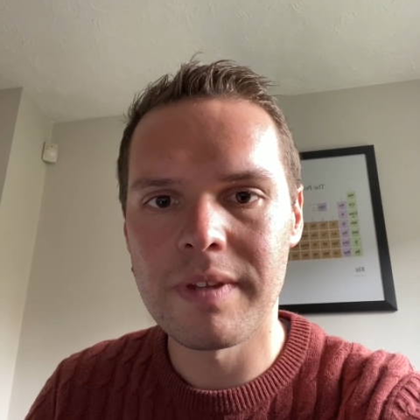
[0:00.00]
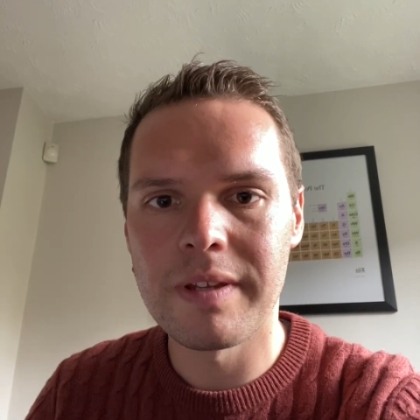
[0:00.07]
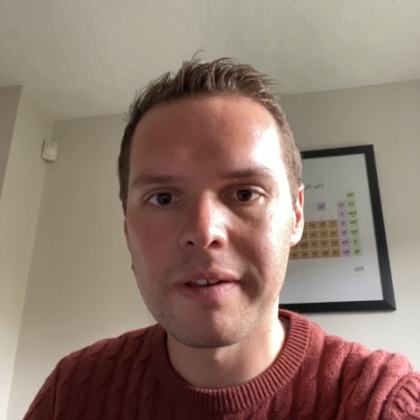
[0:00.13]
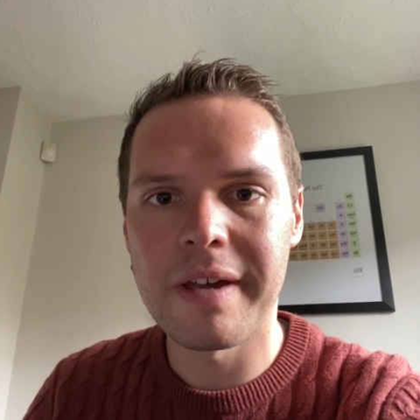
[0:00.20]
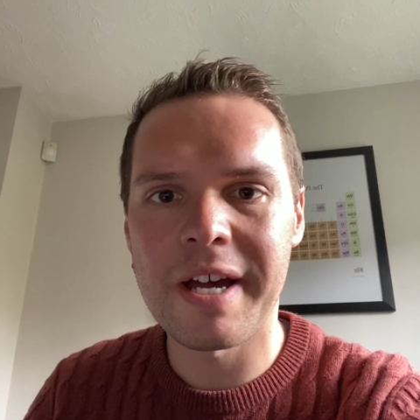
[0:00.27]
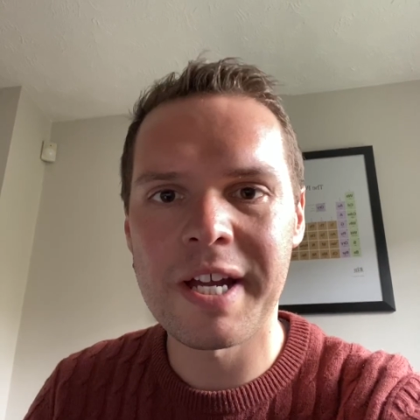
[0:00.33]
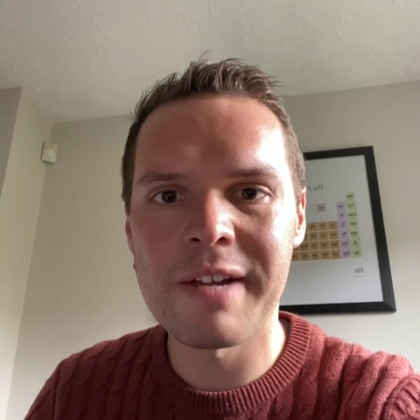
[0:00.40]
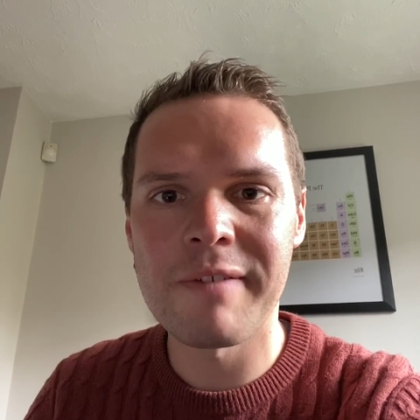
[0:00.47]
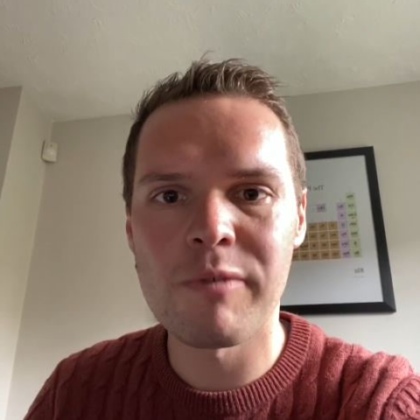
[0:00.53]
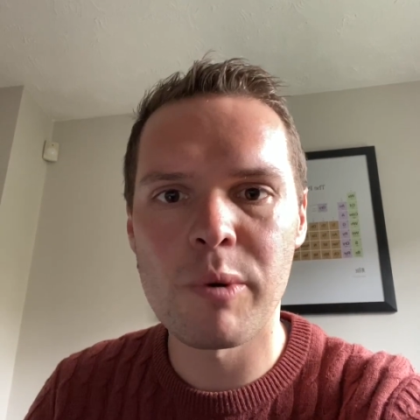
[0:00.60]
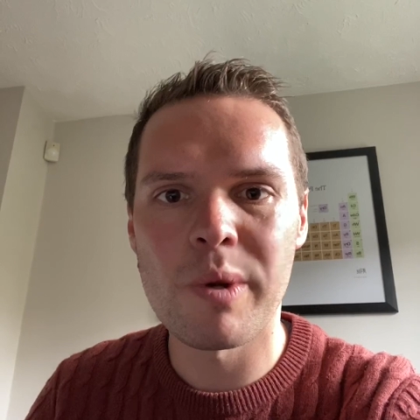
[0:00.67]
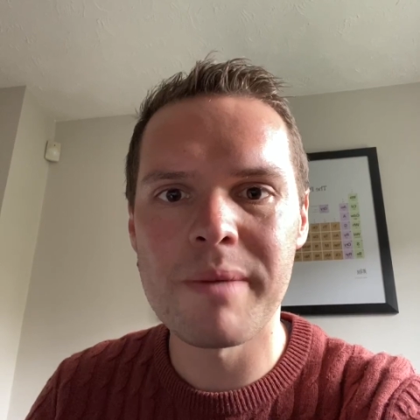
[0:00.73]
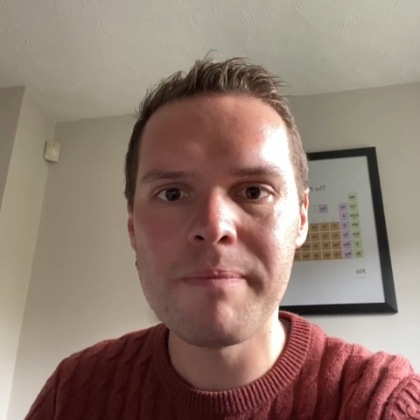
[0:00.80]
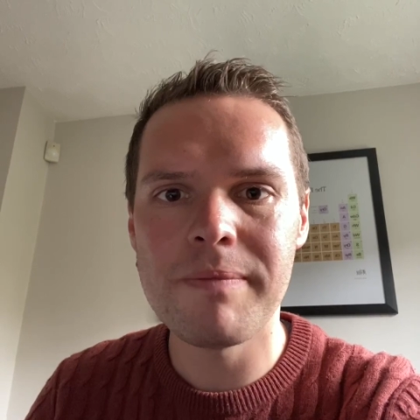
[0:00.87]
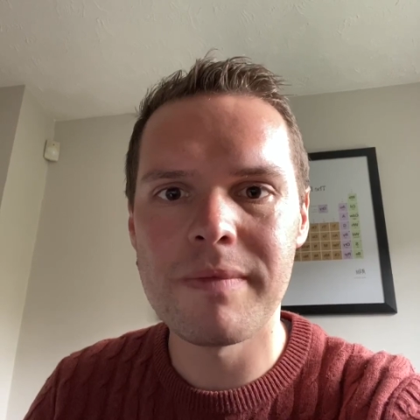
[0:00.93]
Hi
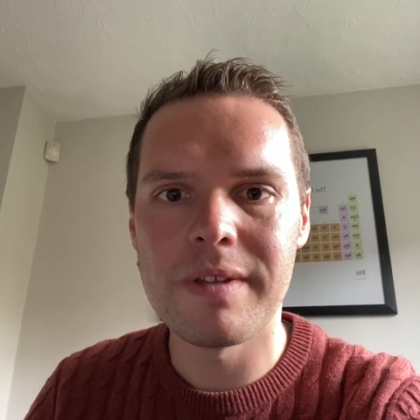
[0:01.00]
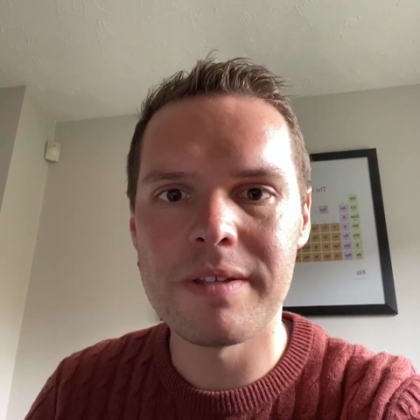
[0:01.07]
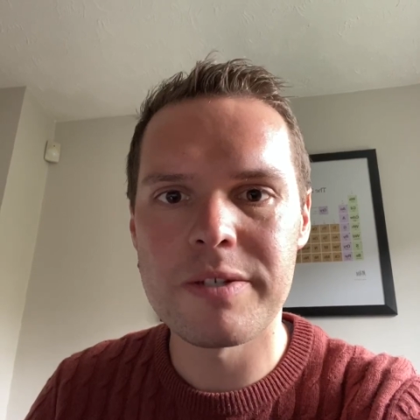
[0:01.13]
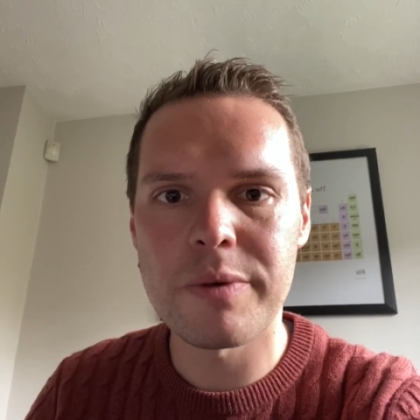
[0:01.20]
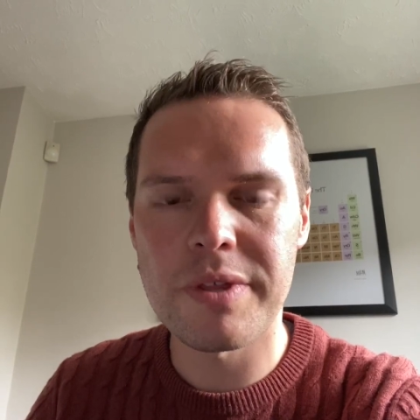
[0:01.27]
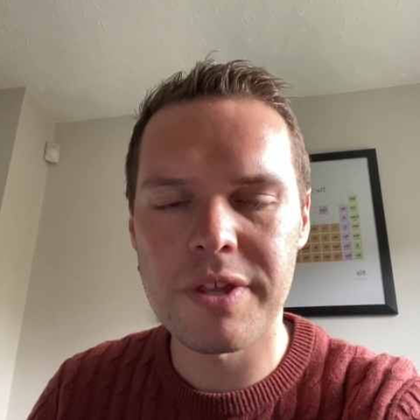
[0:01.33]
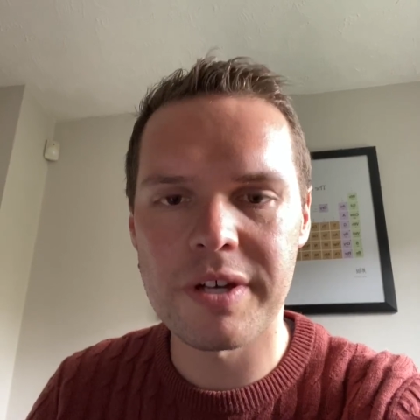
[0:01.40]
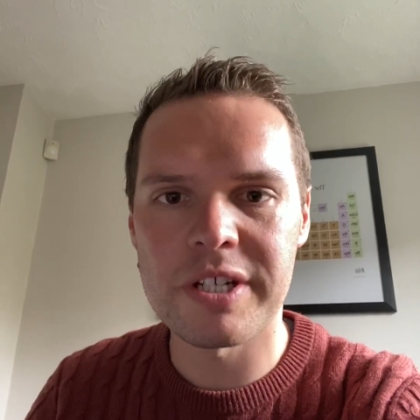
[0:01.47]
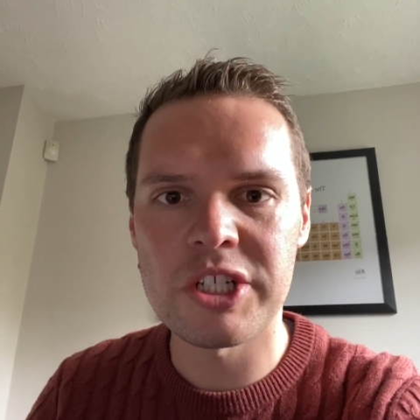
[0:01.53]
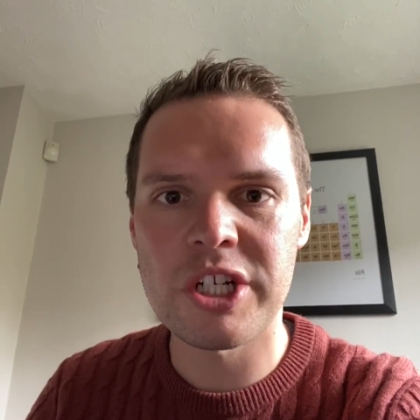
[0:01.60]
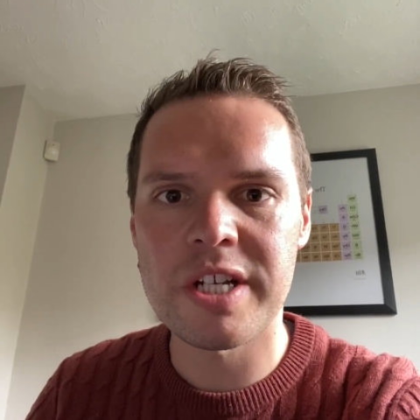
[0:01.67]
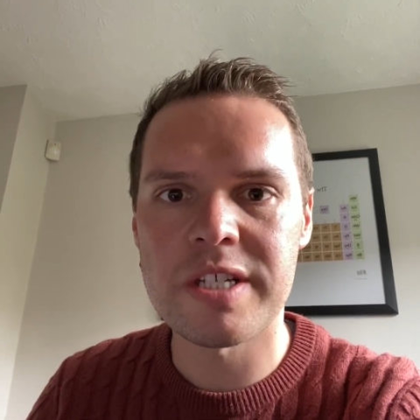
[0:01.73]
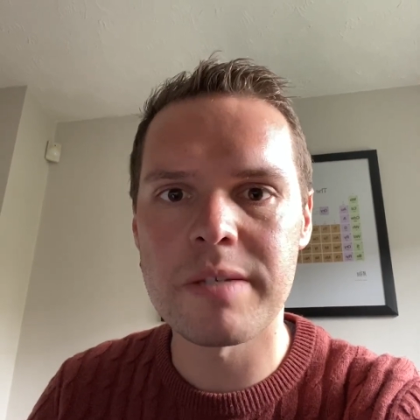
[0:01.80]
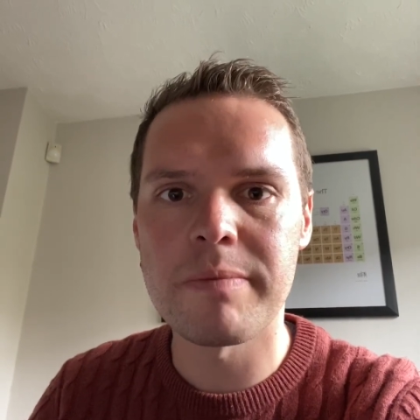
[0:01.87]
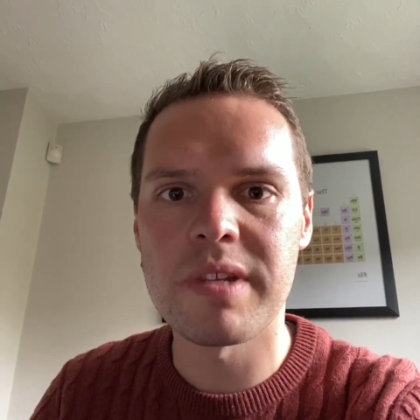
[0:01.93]
everyone, so I thought I'd share
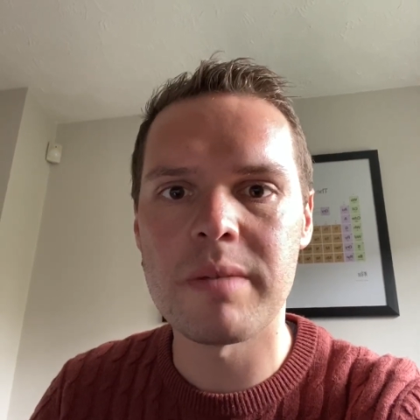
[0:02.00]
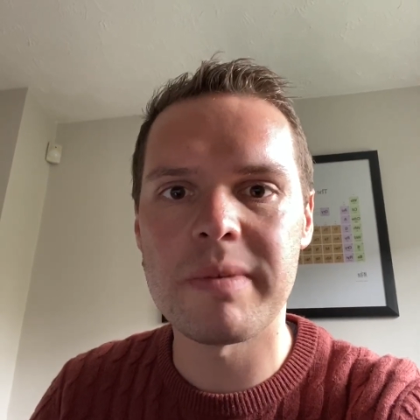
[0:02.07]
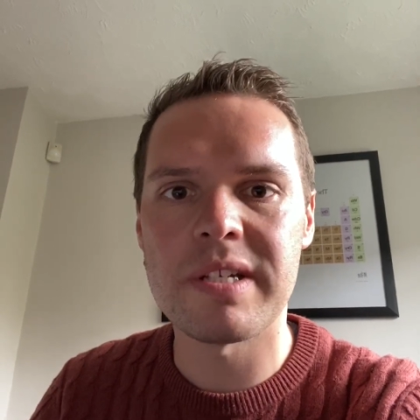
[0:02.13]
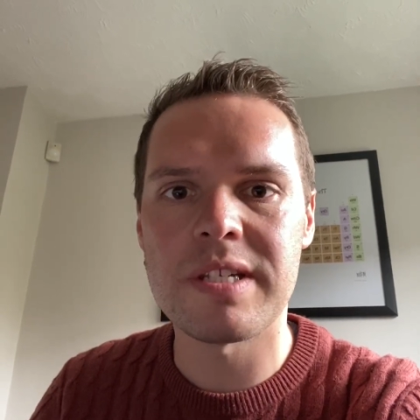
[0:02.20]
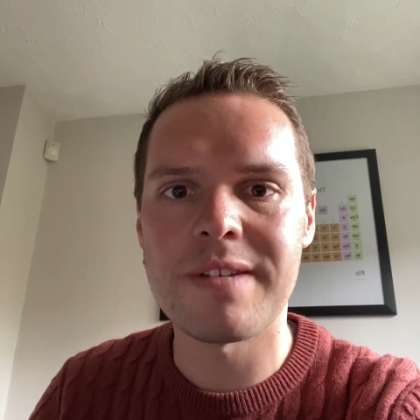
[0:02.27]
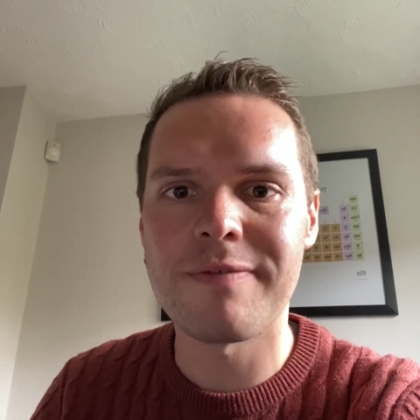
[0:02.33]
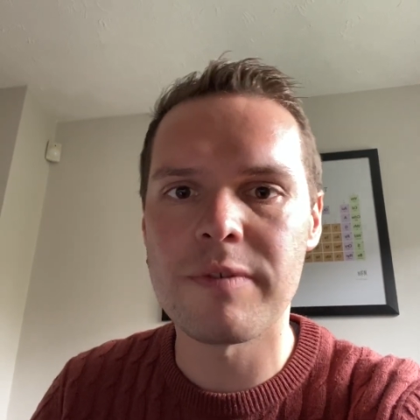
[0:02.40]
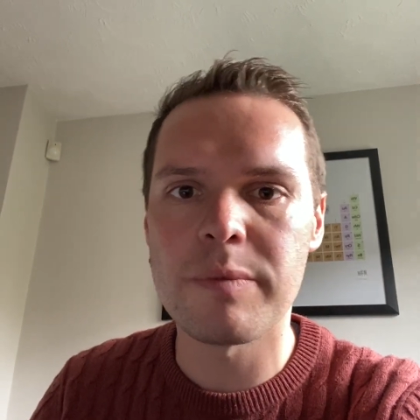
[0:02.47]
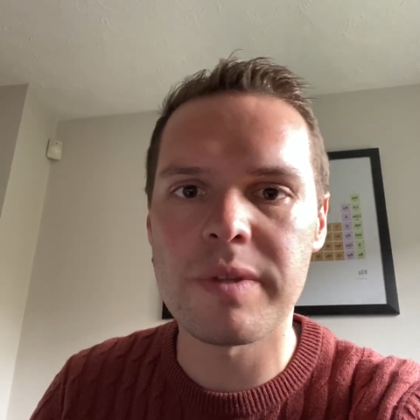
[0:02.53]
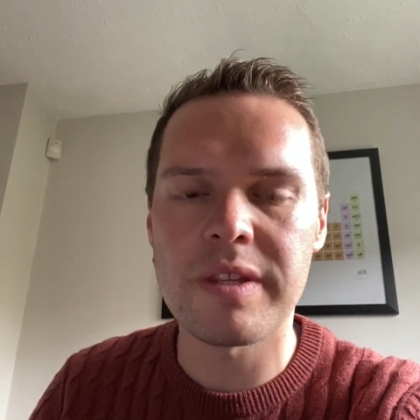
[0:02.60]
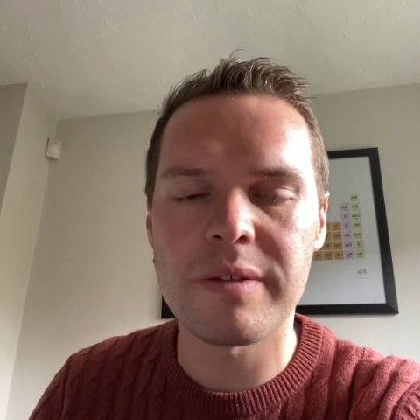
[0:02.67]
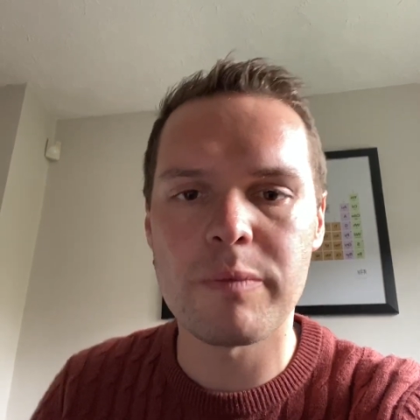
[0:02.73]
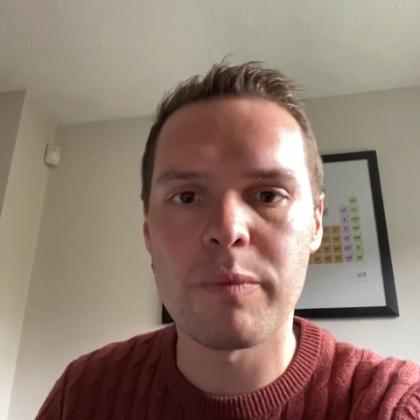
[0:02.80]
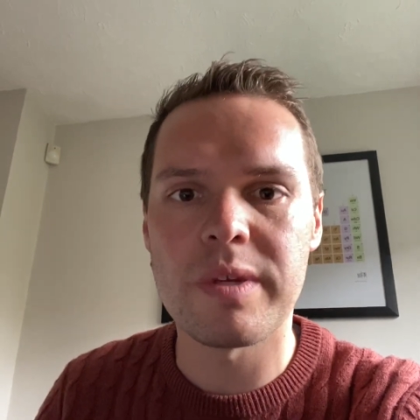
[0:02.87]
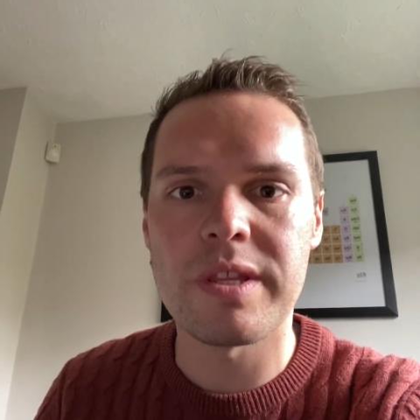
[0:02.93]
something a bit different
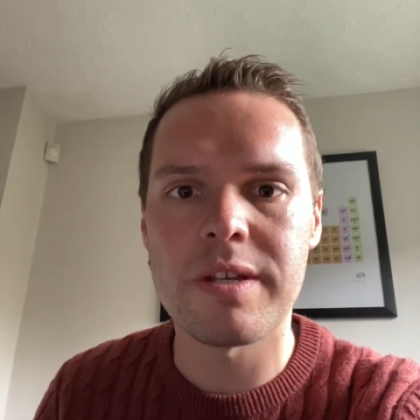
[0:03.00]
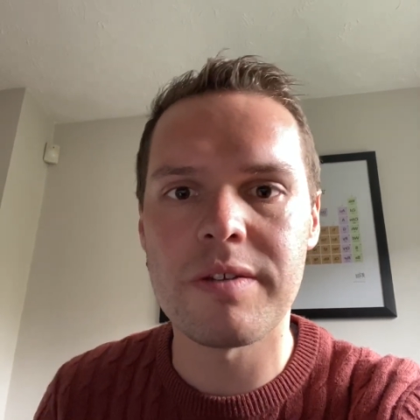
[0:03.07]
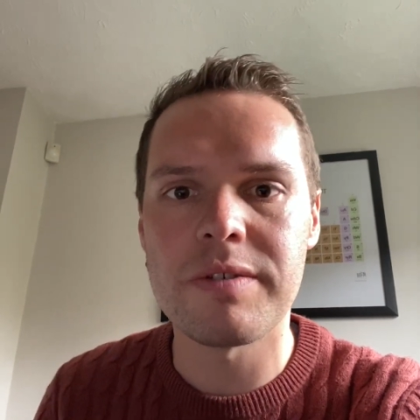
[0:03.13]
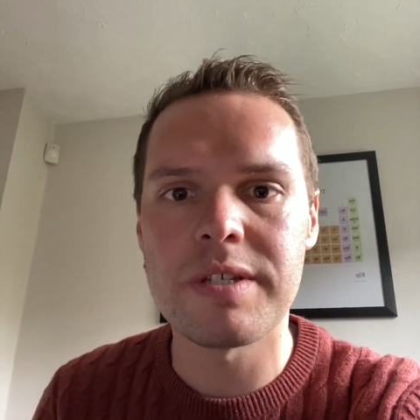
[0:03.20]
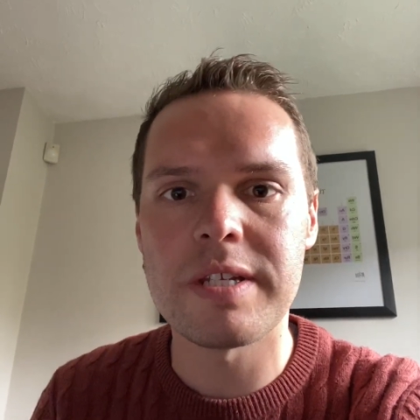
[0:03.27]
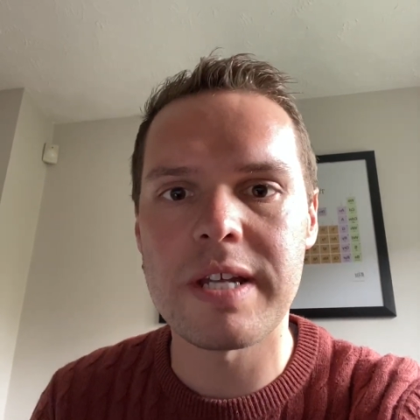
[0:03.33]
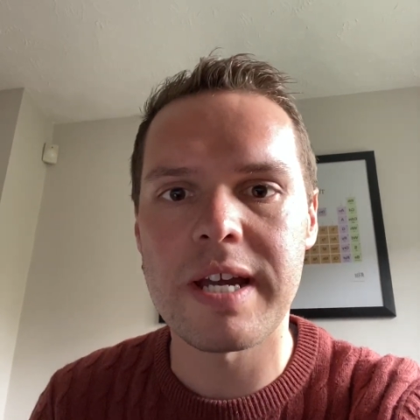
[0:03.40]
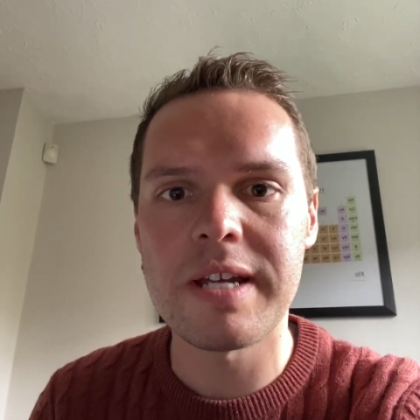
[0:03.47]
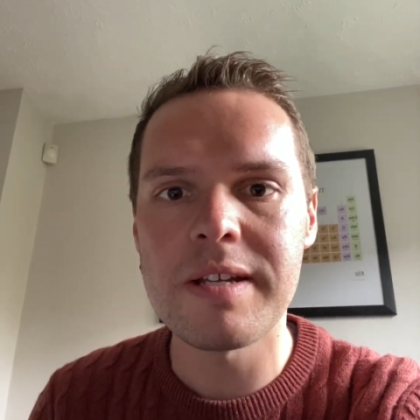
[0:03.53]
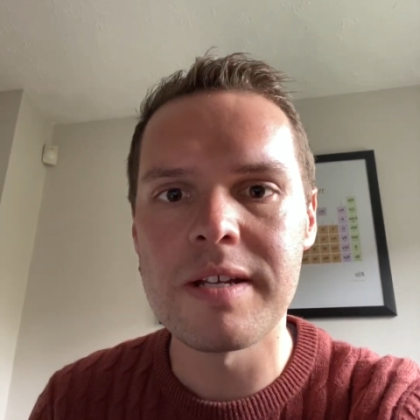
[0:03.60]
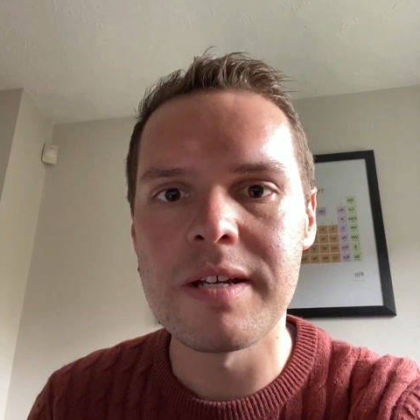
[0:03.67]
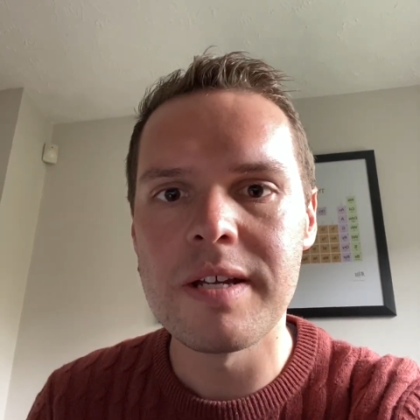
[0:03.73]
with you today.